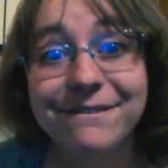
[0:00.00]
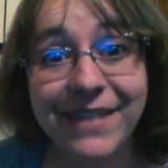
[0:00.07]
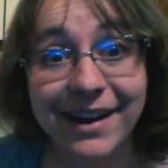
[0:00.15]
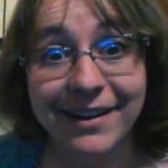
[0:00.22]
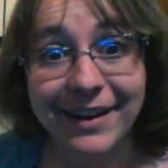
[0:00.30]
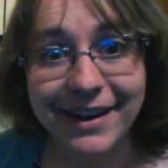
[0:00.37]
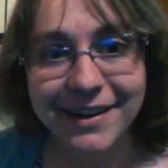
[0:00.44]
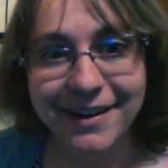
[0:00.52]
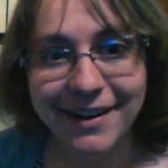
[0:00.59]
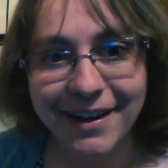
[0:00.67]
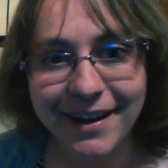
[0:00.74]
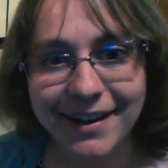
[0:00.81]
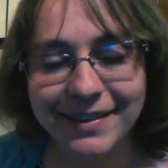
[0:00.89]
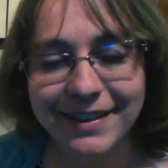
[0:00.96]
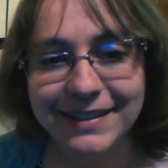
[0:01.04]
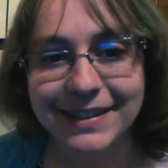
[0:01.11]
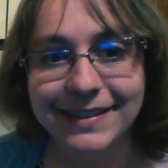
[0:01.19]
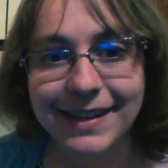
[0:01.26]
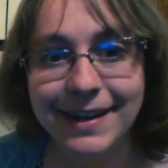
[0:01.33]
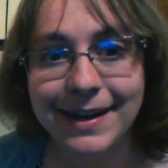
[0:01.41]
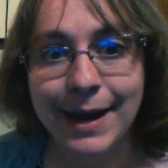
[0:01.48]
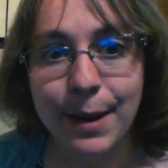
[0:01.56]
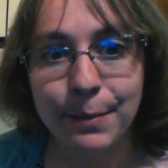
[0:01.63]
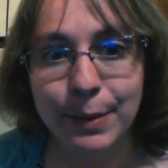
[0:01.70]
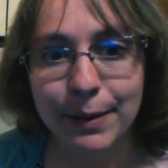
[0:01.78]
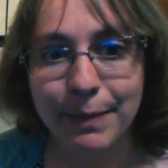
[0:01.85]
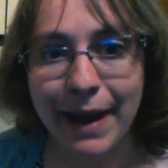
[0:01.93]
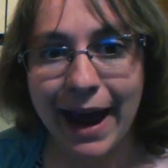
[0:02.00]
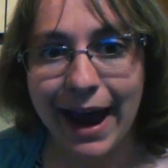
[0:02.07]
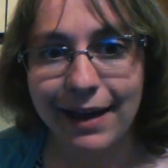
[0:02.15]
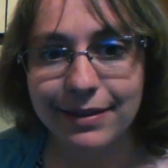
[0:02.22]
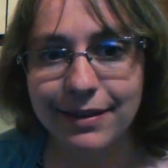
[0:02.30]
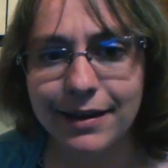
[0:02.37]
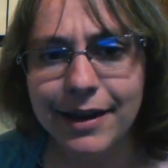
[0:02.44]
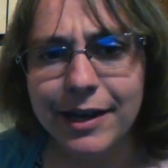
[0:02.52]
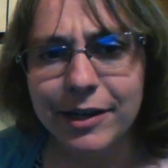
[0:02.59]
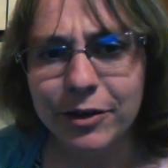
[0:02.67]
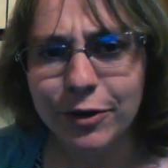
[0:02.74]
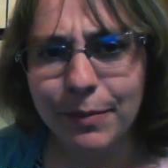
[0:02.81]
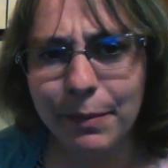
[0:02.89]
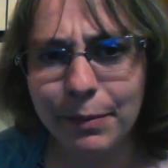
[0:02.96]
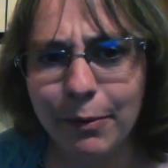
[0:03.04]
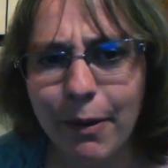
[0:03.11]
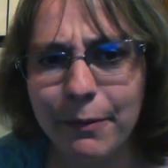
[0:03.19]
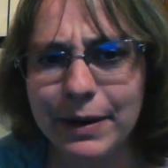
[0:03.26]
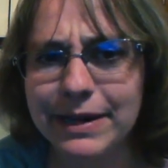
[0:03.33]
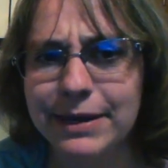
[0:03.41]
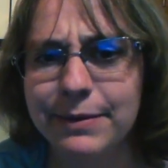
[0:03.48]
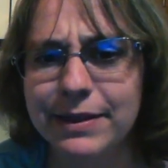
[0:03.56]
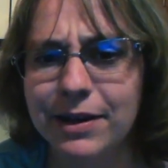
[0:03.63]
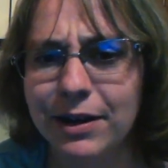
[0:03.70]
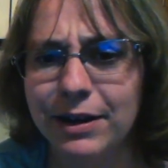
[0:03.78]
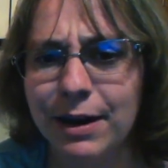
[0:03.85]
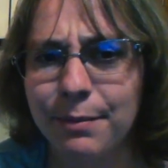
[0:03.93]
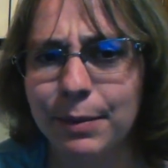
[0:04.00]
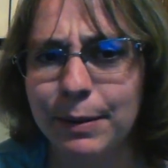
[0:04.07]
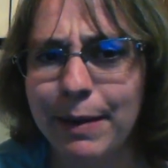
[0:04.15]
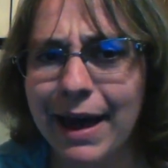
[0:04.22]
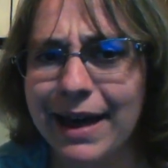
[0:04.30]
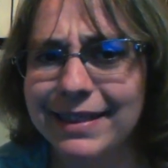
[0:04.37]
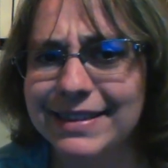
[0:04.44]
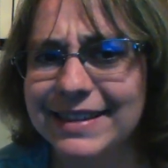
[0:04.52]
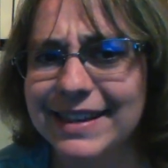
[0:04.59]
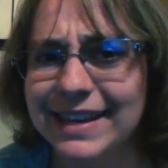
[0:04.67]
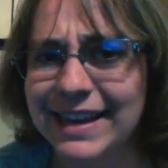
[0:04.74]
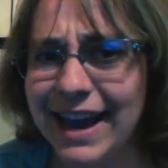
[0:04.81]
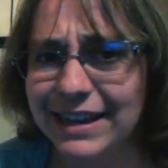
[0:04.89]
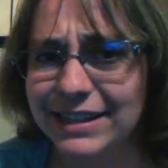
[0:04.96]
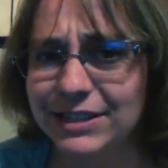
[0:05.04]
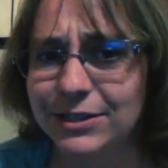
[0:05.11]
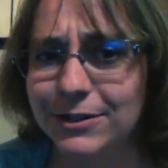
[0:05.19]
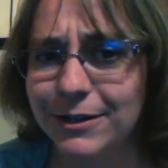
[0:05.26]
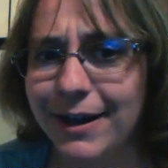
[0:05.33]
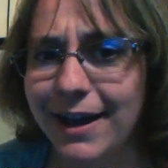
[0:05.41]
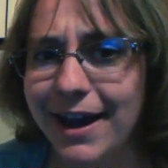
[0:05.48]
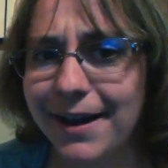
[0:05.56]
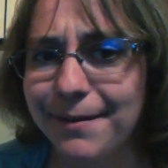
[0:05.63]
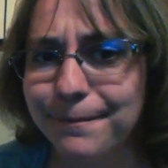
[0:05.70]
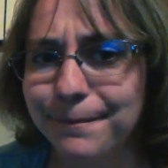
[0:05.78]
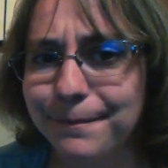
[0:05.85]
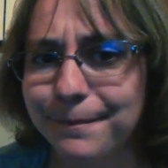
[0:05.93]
Very good. This is a number path. Do you remember what we did with our number paths yesterday?